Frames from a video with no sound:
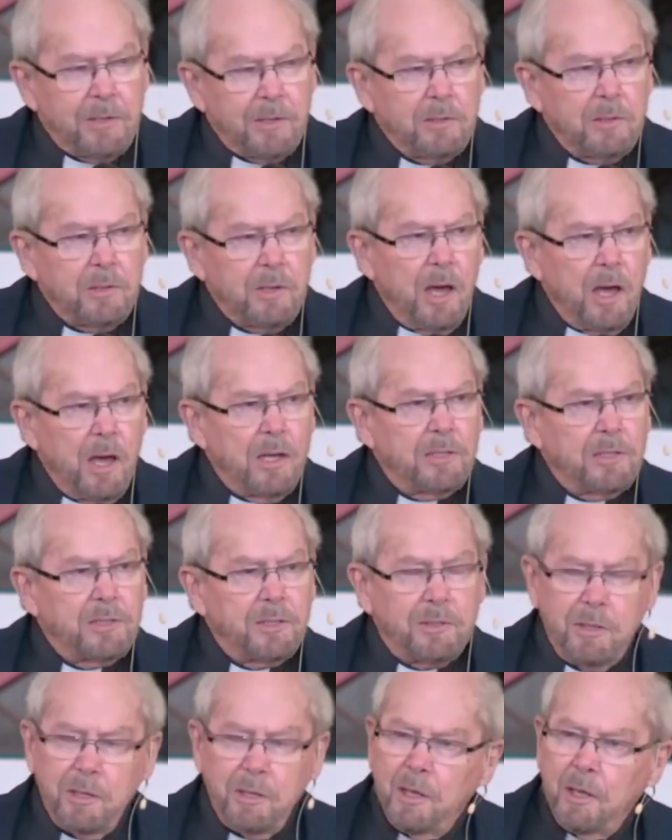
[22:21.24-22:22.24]
I didn't
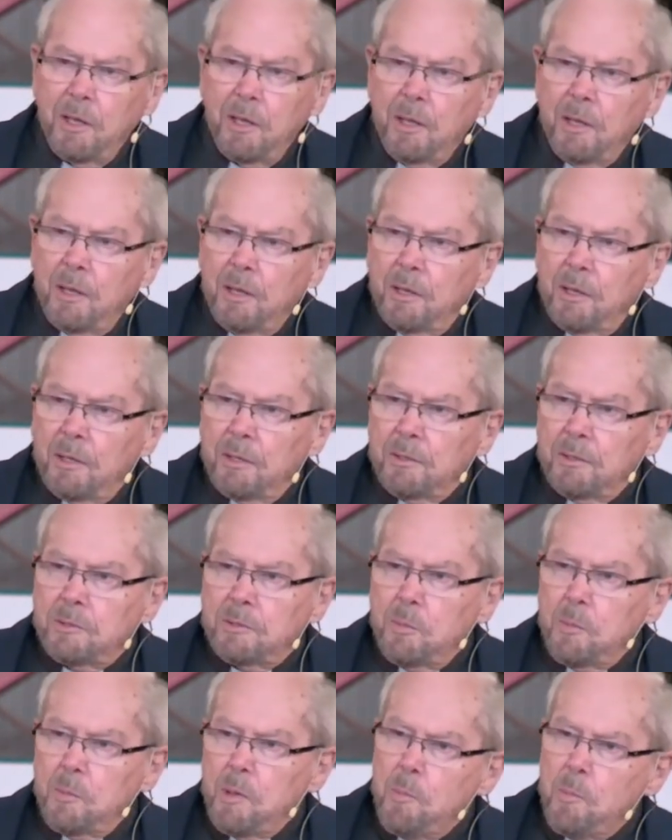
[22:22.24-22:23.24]
ask
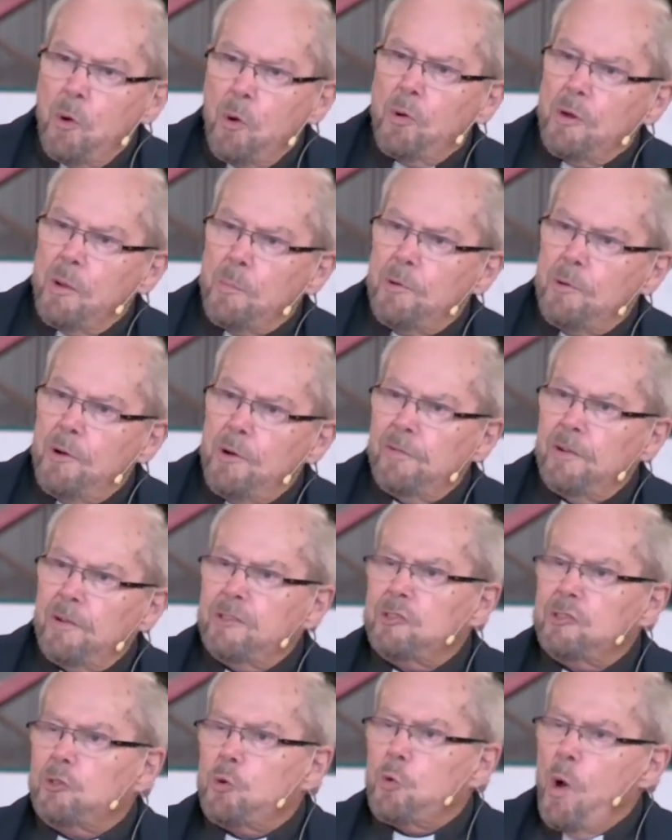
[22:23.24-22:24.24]
to be born a
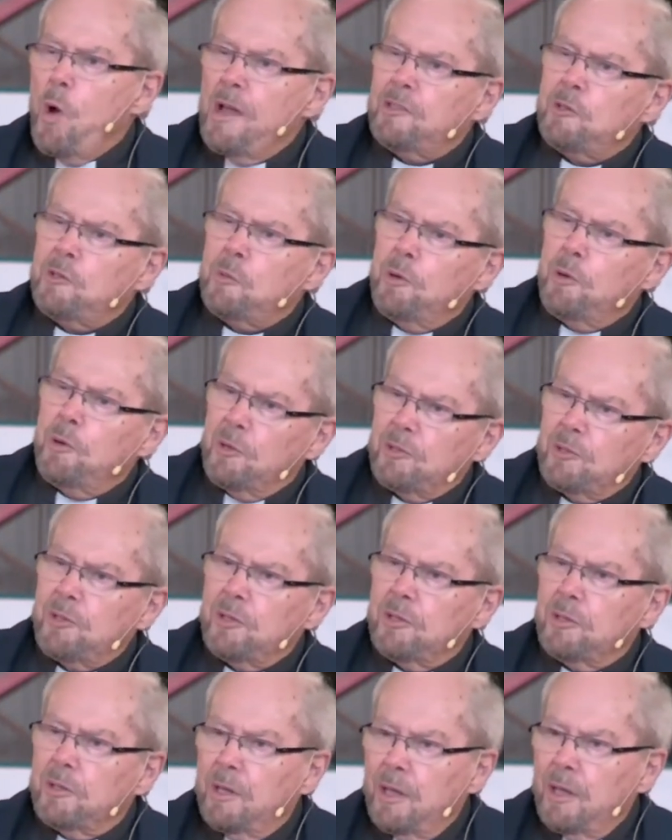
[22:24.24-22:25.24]
privileged white
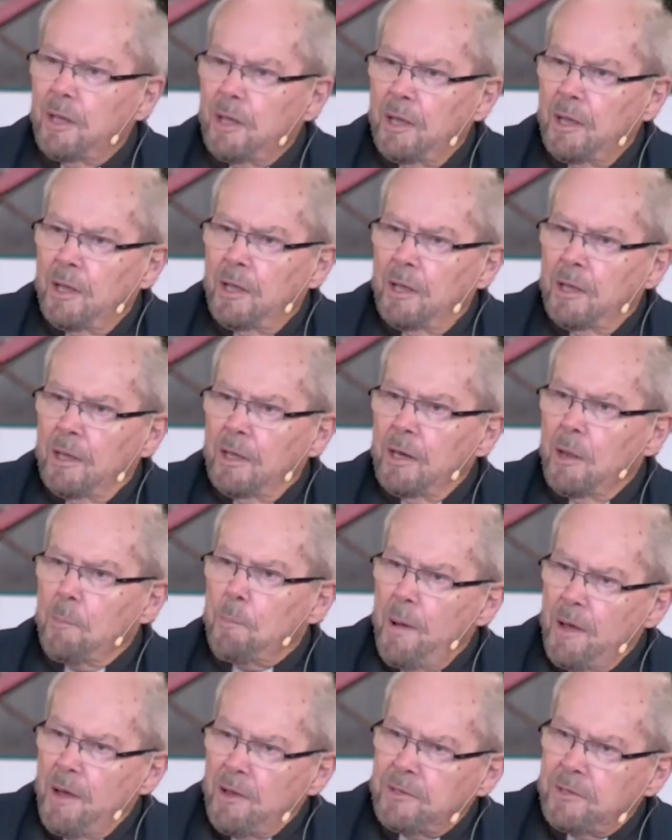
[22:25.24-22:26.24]
person
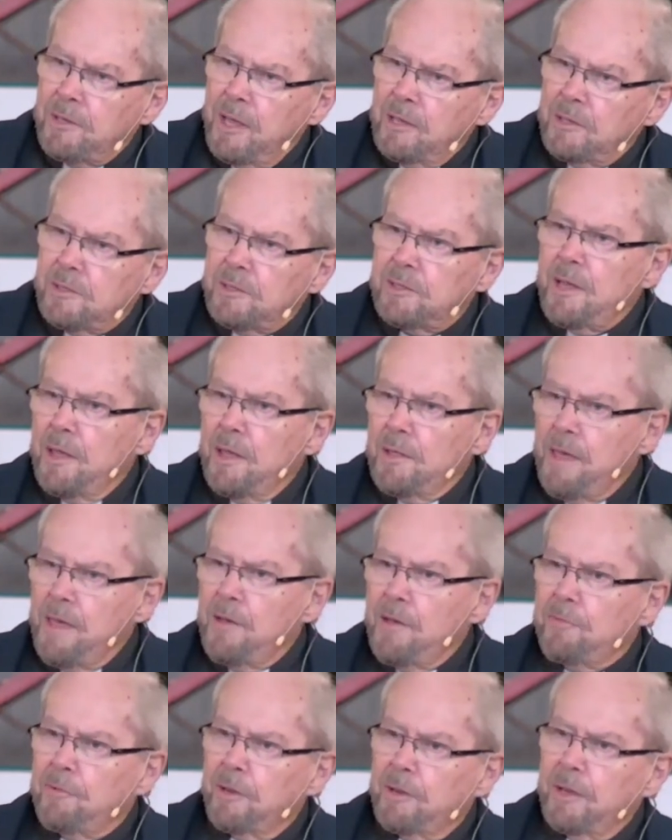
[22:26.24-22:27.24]
in apartheid
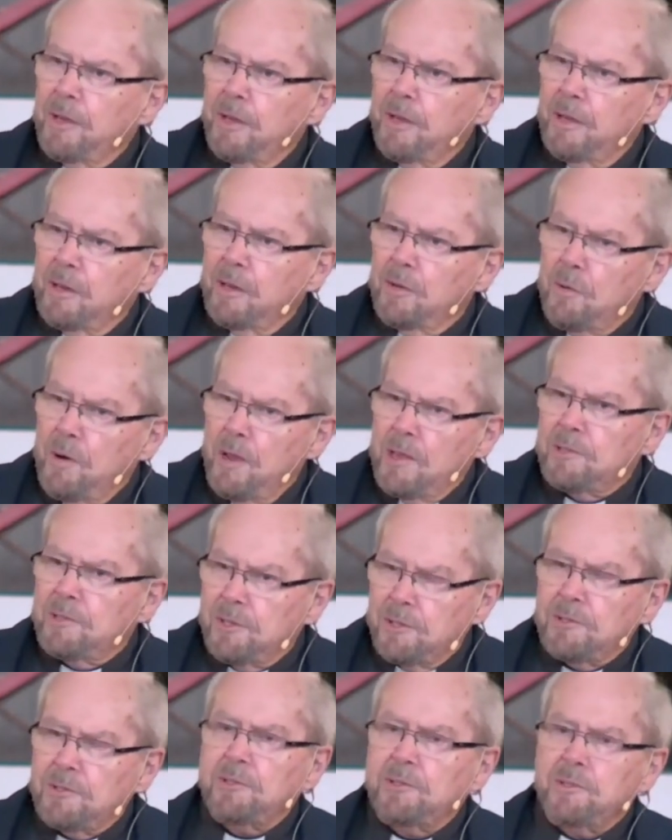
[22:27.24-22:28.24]
South Africa, in
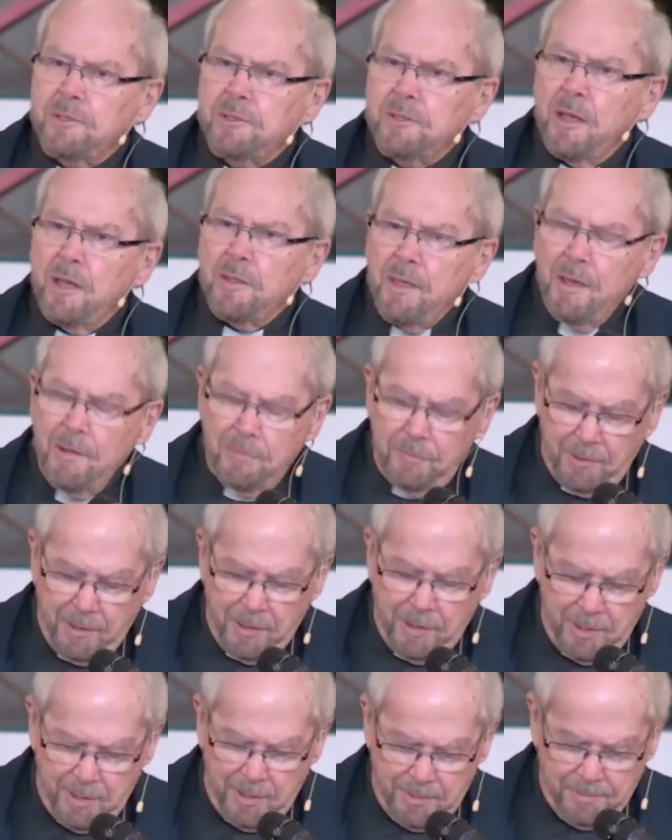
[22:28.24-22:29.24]
racist South
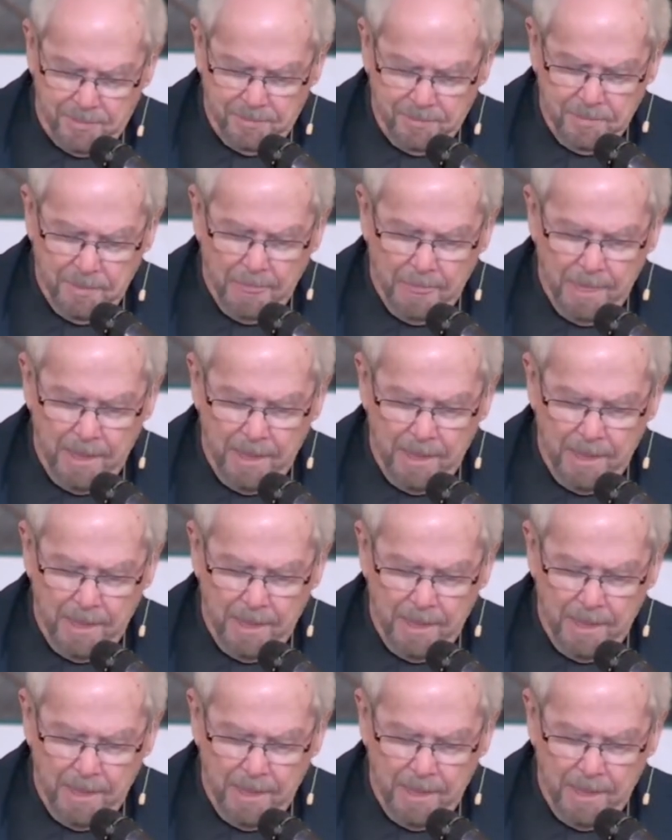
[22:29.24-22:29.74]
Africa.